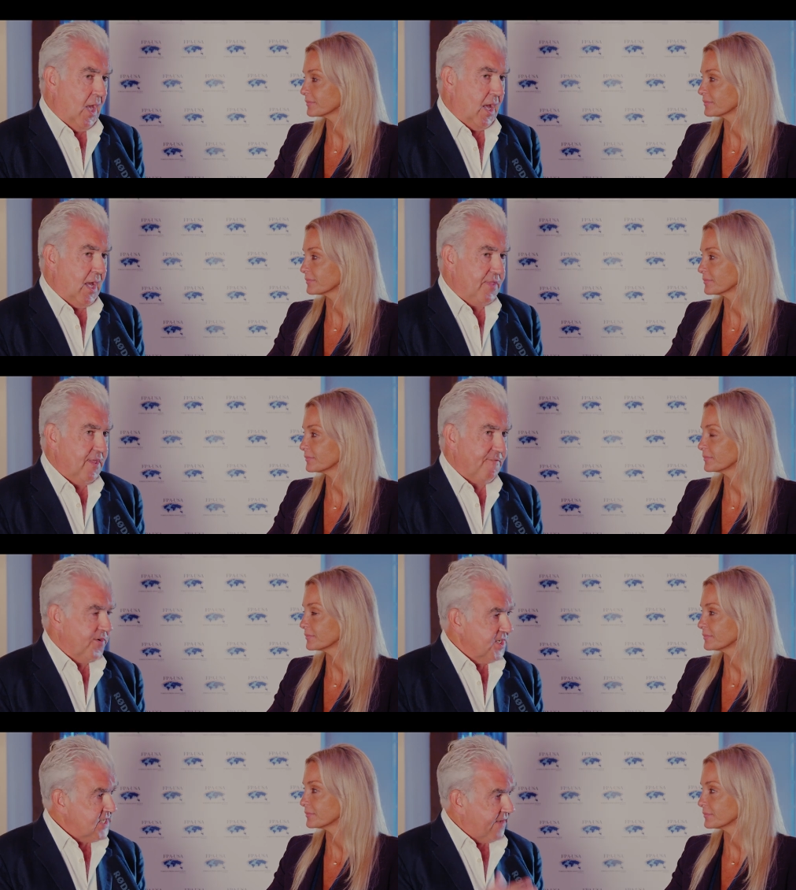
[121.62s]
Speaker 1: And
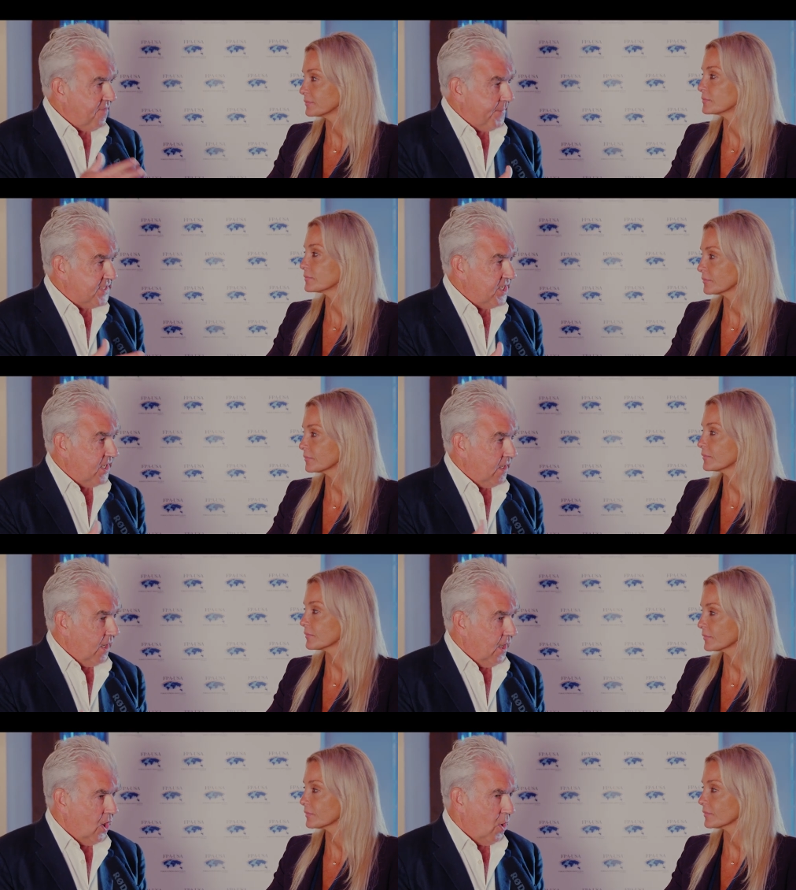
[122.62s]
therefore it doesn't have a particular
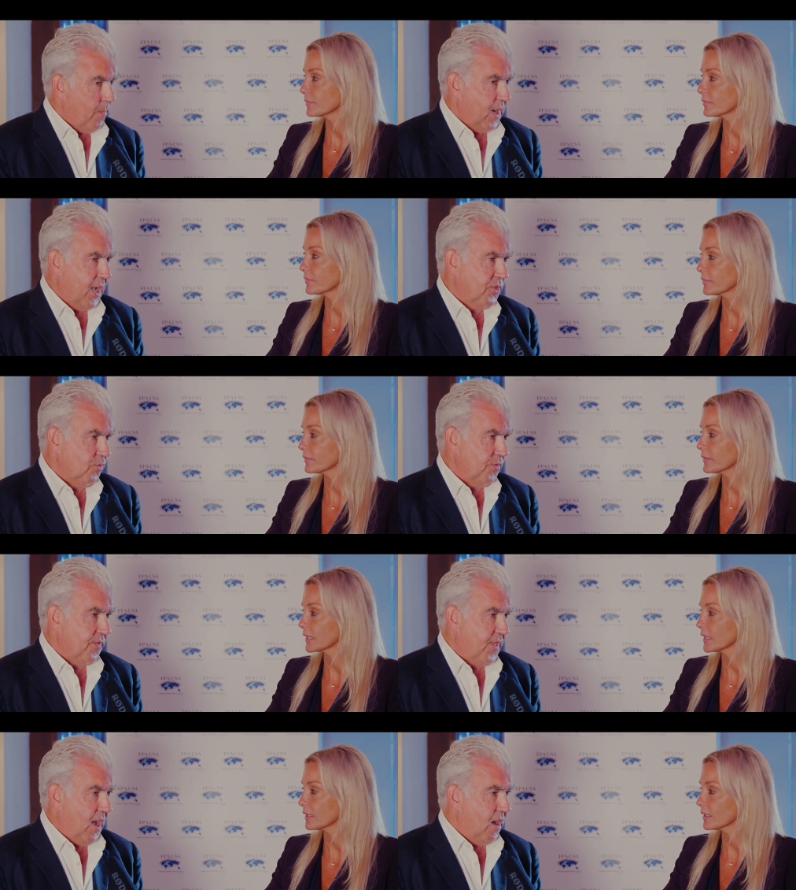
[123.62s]
home. And I thought
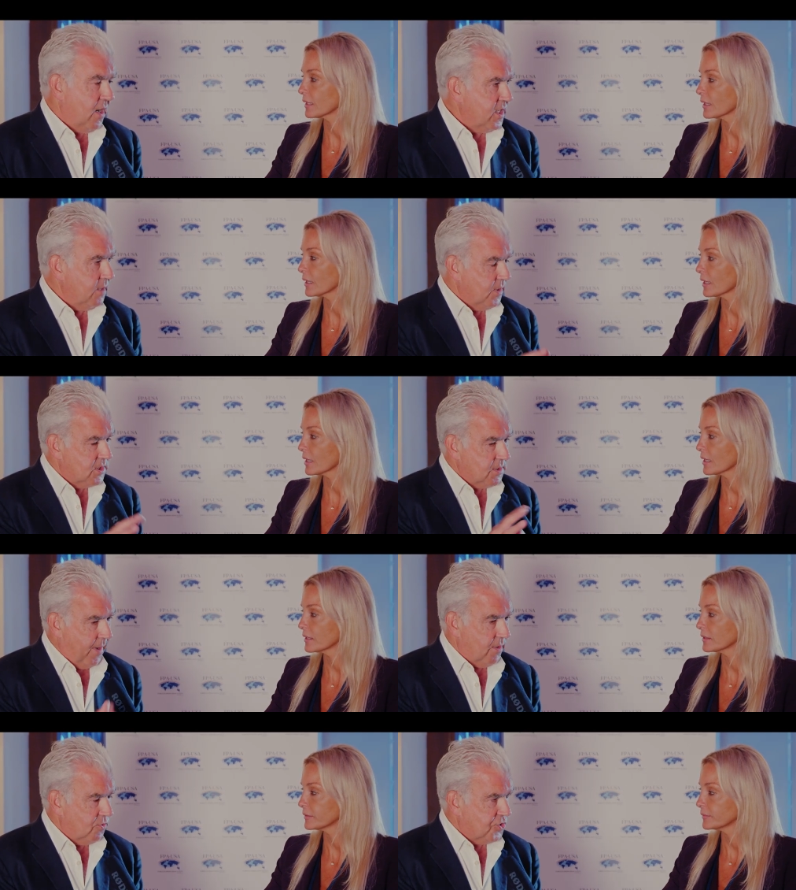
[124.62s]
that that argument
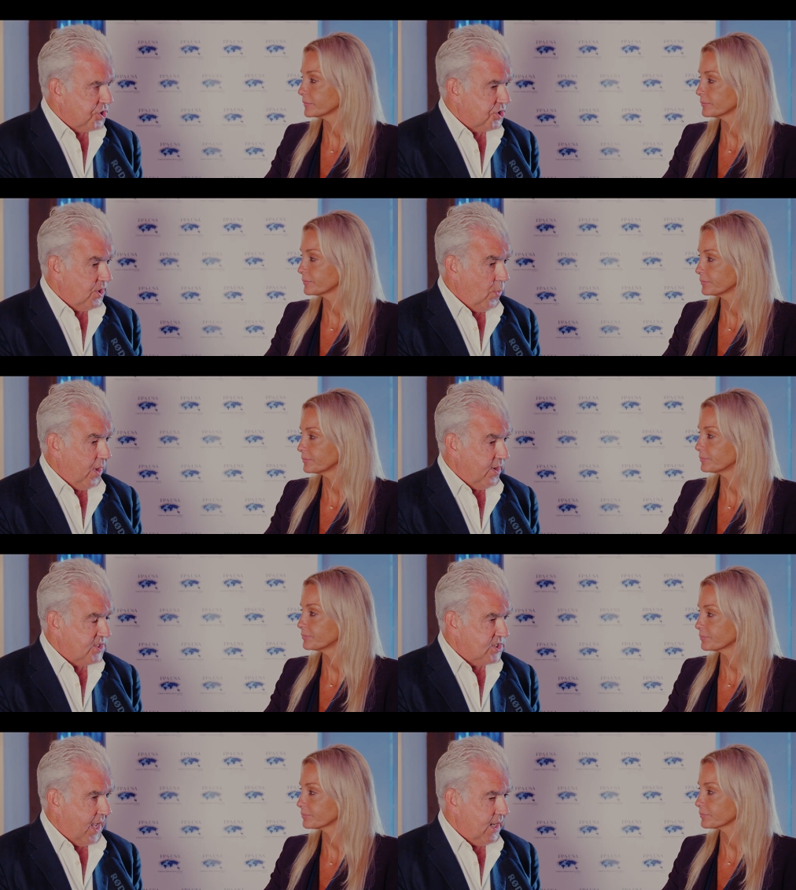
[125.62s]
about nutrition and where it
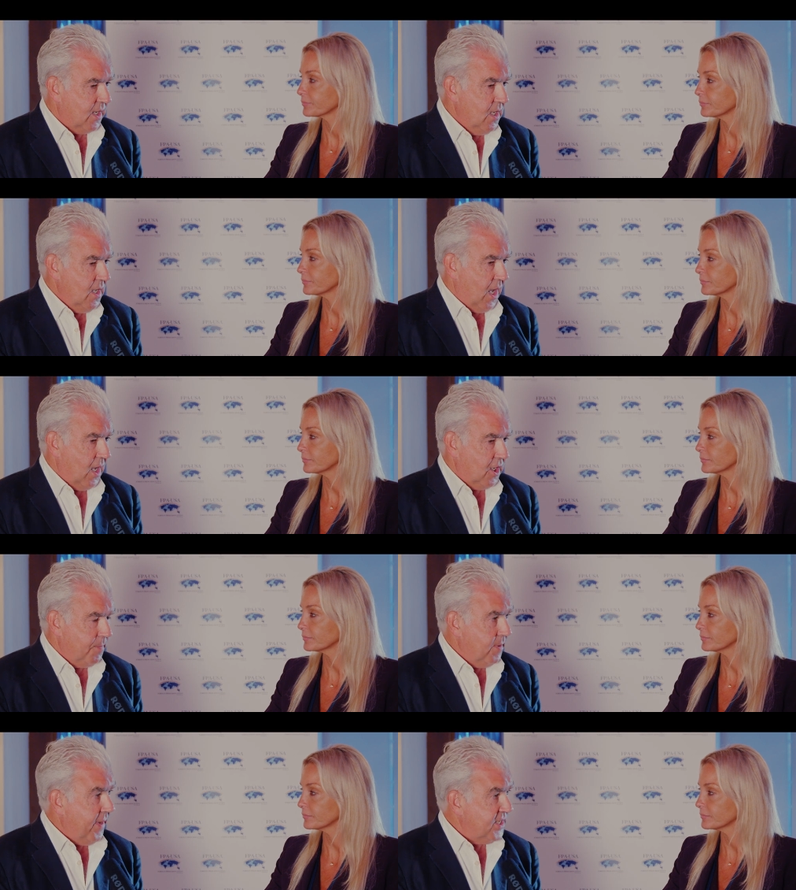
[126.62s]
sat could
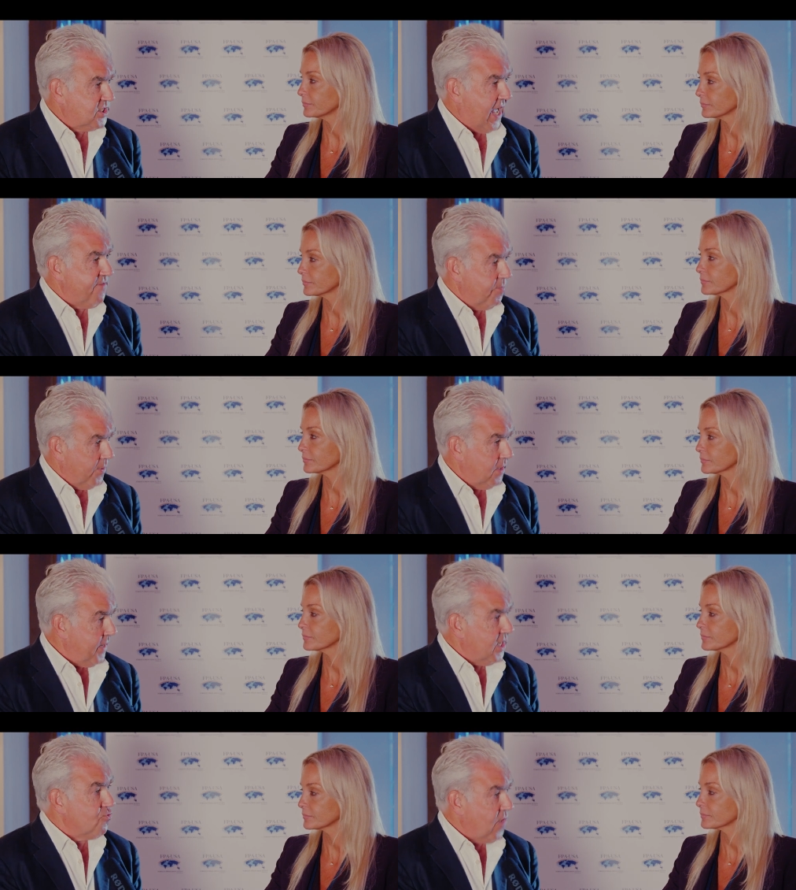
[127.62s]
be made to everybody,
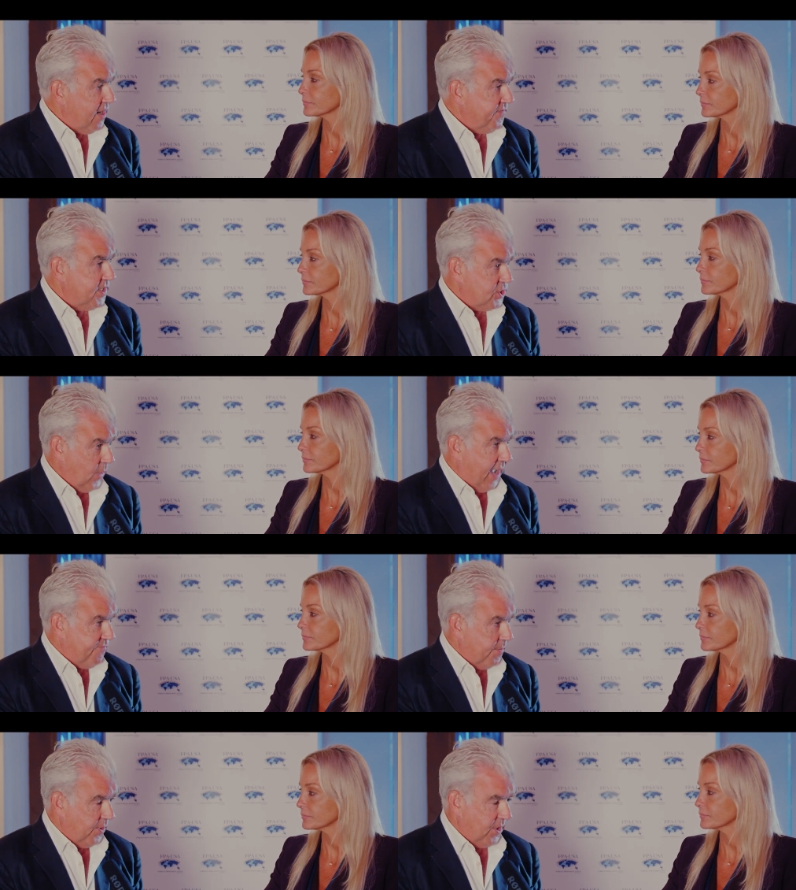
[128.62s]
make it relevant to
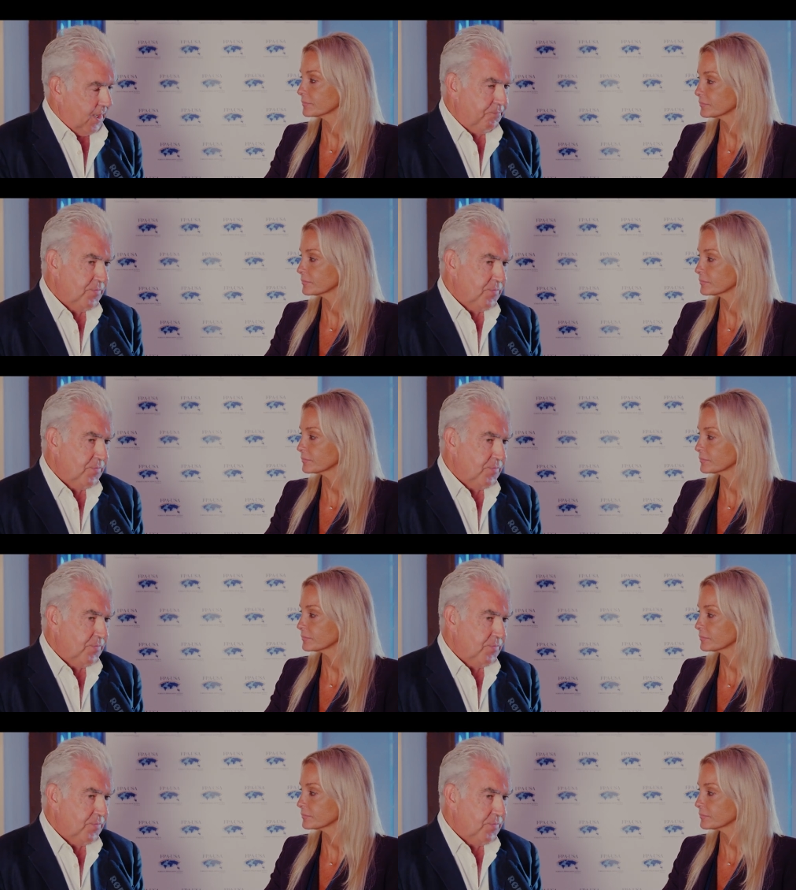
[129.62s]
everybody.